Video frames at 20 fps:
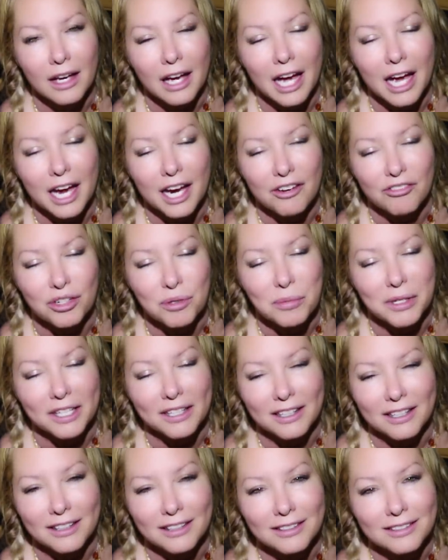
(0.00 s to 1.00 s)
Hi
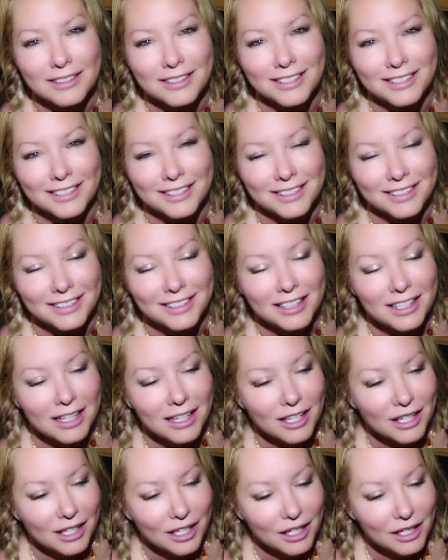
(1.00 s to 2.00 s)
everybody.
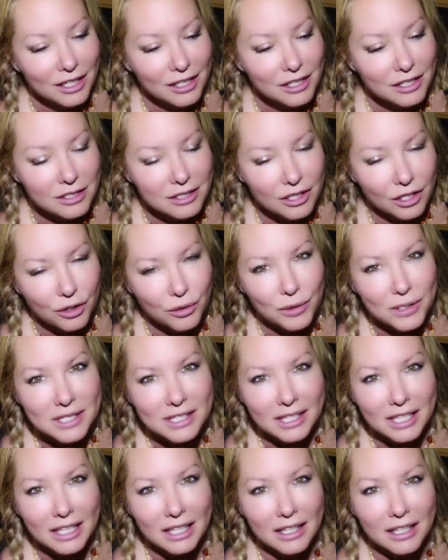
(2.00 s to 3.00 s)
so
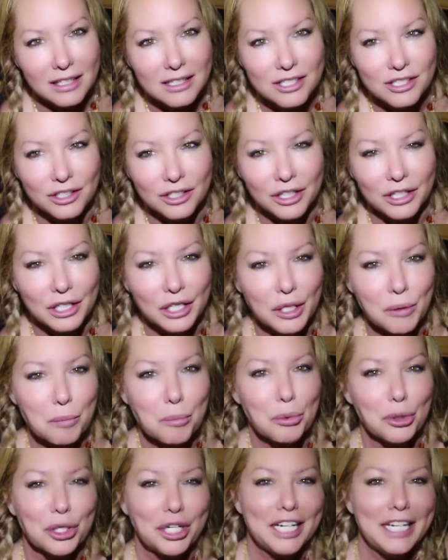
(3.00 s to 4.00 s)
once again I took a little
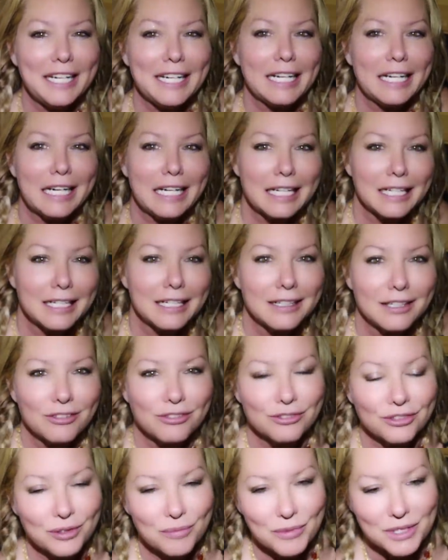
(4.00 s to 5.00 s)
break
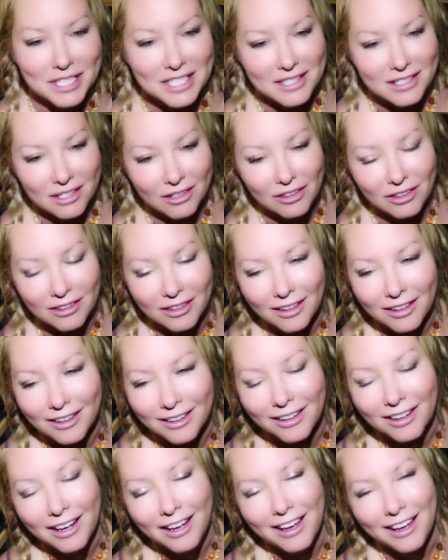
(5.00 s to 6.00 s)
from the
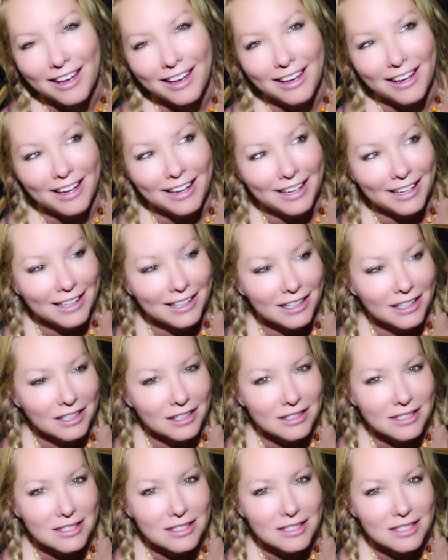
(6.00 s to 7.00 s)
sauna
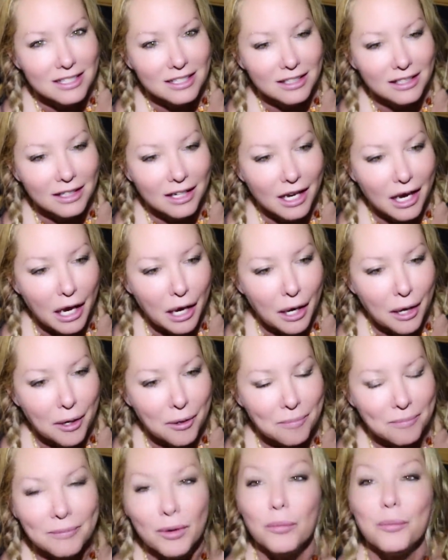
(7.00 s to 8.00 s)
and
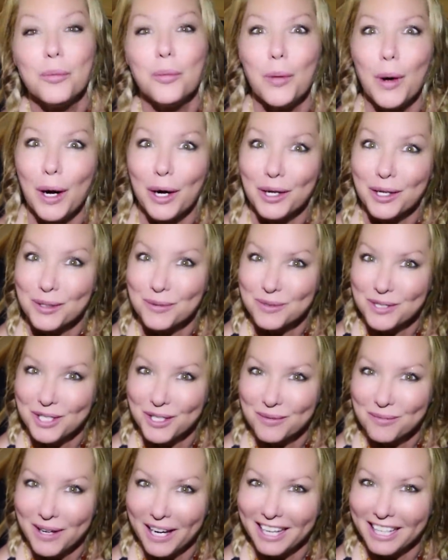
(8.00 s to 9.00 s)
um, welcome
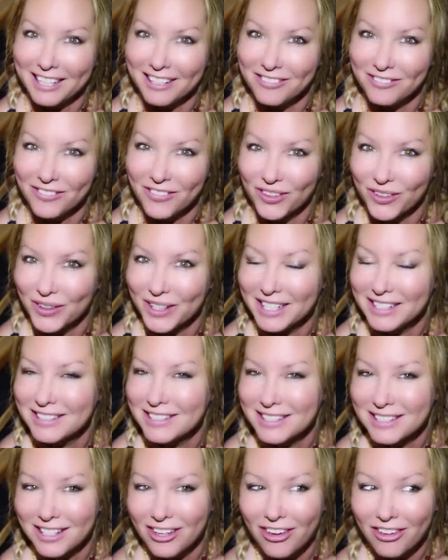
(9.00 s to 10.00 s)
to my
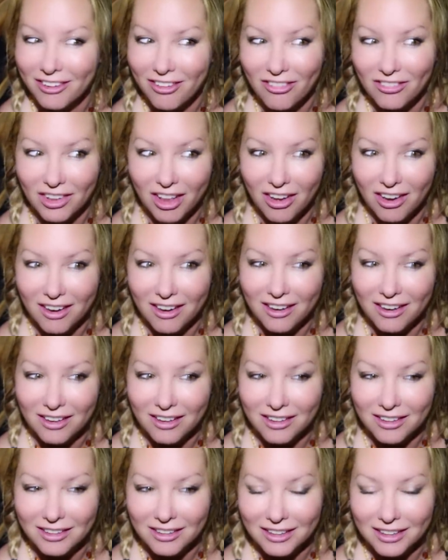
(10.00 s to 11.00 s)
infrared sauna
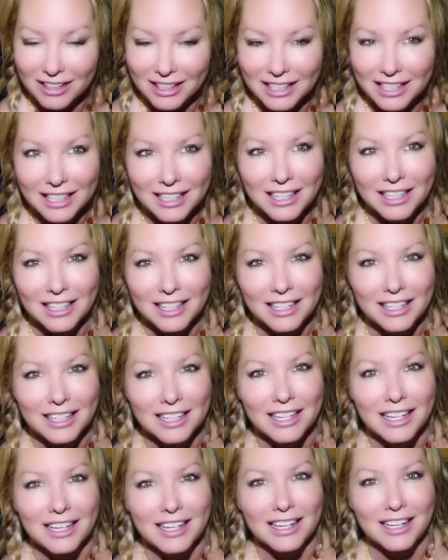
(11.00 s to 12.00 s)
vlog.
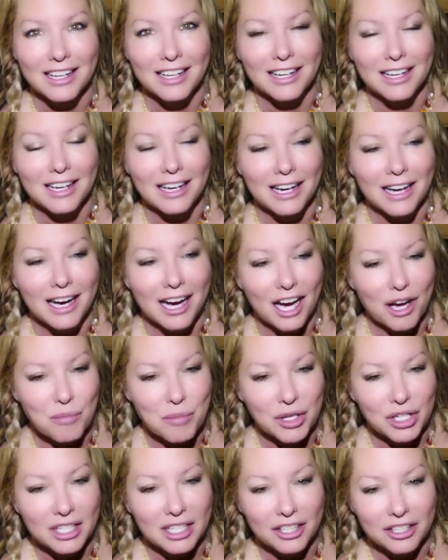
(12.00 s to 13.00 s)

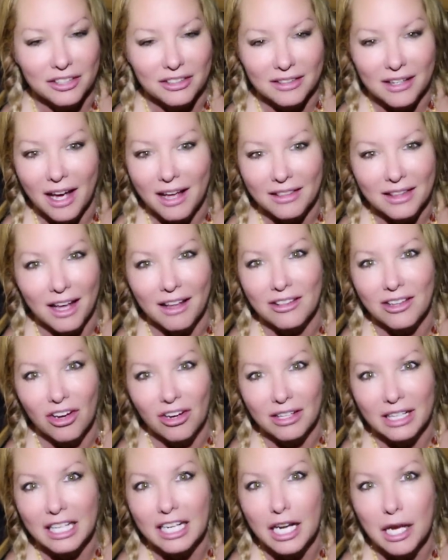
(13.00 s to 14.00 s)
I'm in here not that
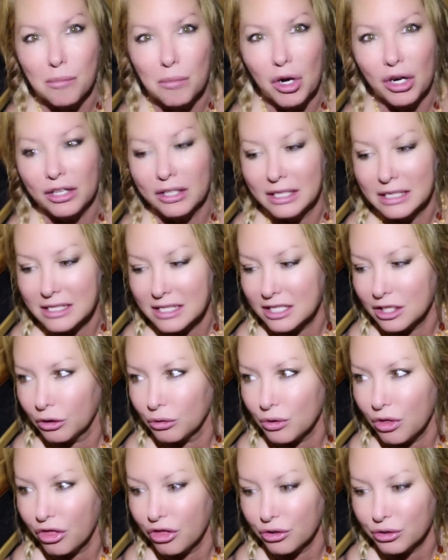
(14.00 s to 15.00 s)
long and I'm already
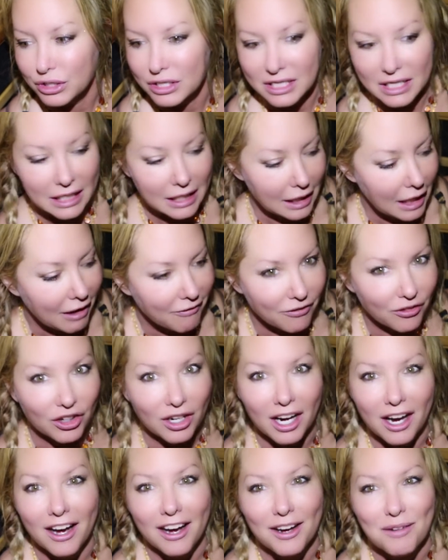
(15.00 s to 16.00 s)
so thirsty and I
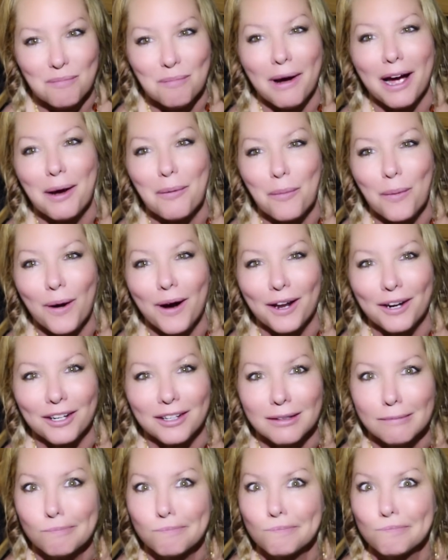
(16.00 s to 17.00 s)
forgot my
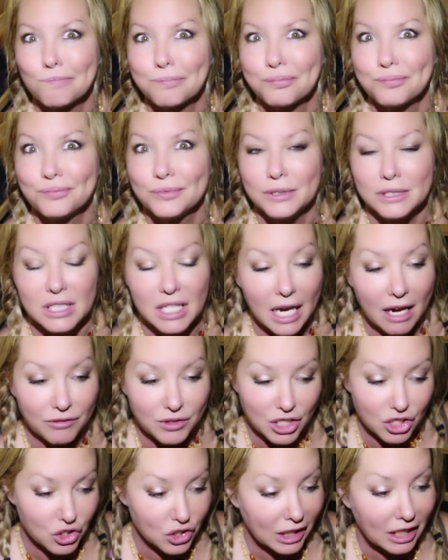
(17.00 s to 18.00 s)
water. You have
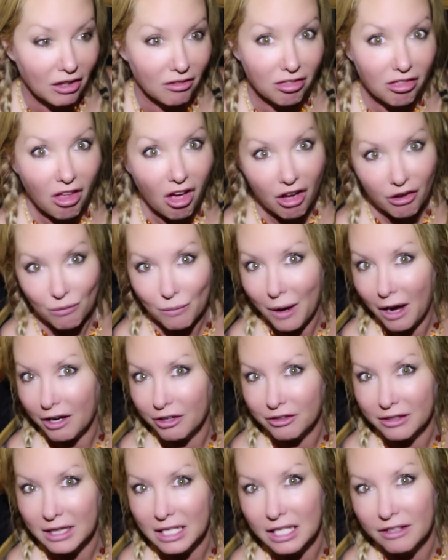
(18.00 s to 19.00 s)
to drink a lot of
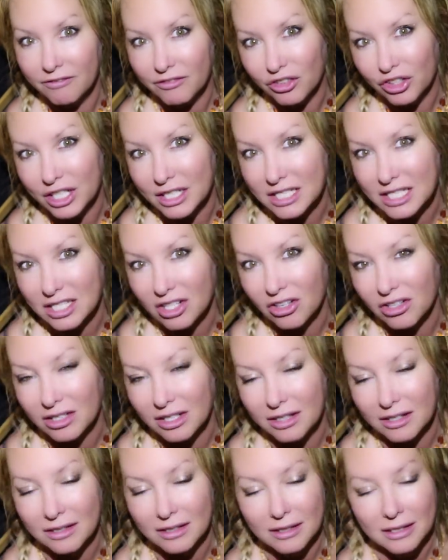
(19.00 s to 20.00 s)
water in the infrared
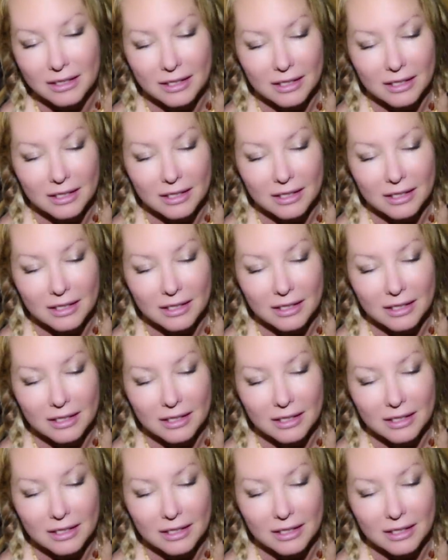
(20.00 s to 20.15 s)
sauna.